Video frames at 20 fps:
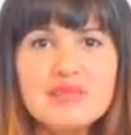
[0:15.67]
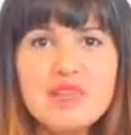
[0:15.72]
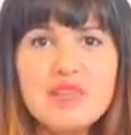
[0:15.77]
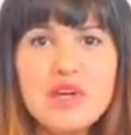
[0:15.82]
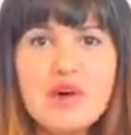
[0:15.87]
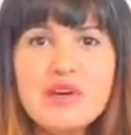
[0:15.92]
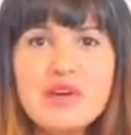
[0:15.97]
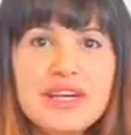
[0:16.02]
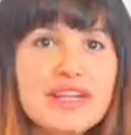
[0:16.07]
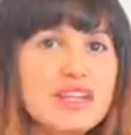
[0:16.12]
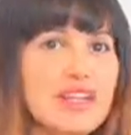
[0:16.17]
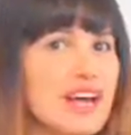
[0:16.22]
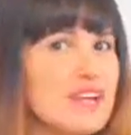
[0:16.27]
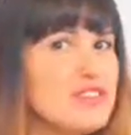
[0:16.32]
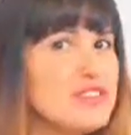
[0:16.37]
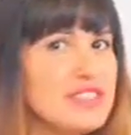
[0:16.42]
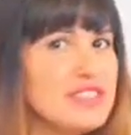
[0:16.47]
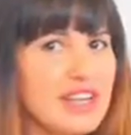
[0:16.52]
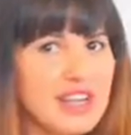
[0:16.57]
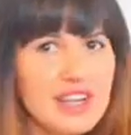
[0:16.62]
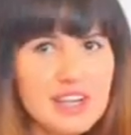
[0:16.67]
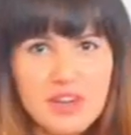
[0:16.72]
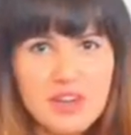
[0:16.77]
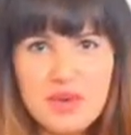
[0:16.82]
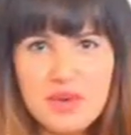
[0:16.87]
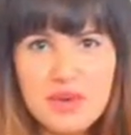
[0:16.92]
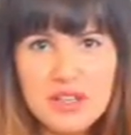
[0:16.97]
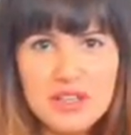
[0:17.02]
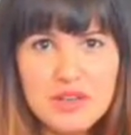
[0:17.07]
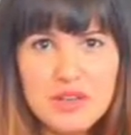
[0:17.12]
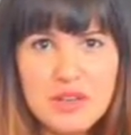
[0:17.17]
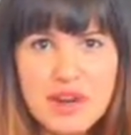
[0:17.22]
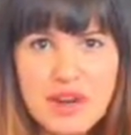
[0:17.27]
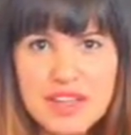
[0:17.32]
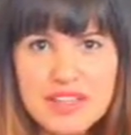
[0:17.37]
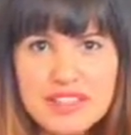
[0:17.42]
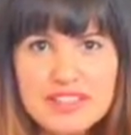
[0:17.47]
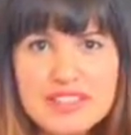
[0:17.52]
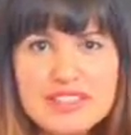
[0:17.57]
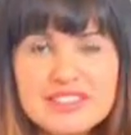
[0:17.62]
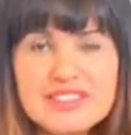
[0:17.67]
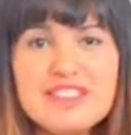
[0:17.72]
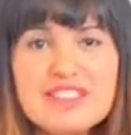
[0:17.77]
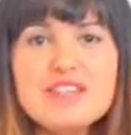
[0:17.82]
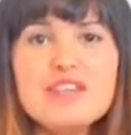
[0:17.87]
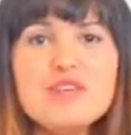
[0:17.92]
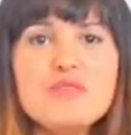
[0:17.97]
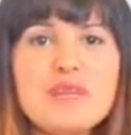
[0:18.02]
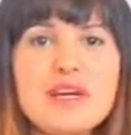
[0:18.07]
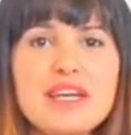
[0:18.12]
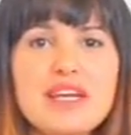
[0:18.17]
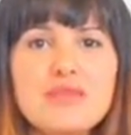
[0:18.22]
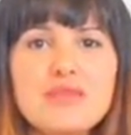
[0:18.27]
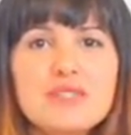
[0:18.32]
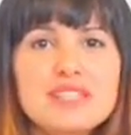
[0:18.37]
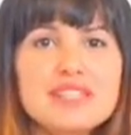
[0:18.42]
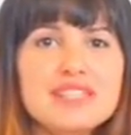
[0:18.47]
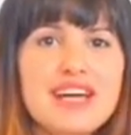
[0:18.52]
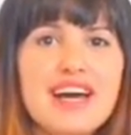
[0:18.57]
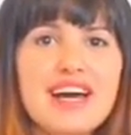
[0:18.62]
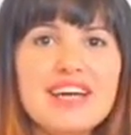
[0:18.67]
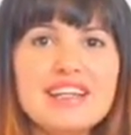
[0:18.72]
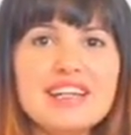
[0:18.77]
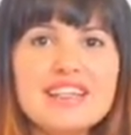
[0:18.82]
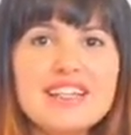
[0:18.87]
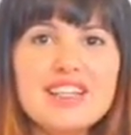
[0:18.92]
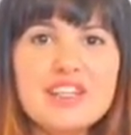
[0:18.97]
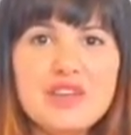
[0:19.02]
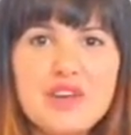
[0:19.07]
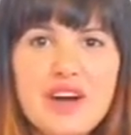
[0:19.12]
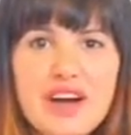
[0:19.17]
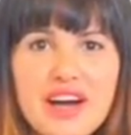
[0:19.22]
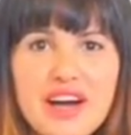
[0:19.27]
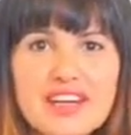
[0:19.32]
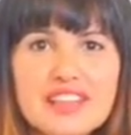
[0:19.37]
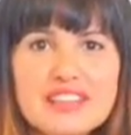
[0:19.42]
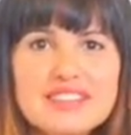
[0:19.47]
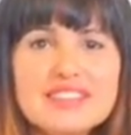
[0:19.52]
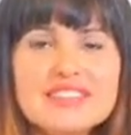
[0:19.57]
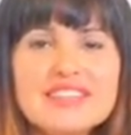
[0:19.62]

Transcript: Yogi Lifestyle 101. My name is course.Â.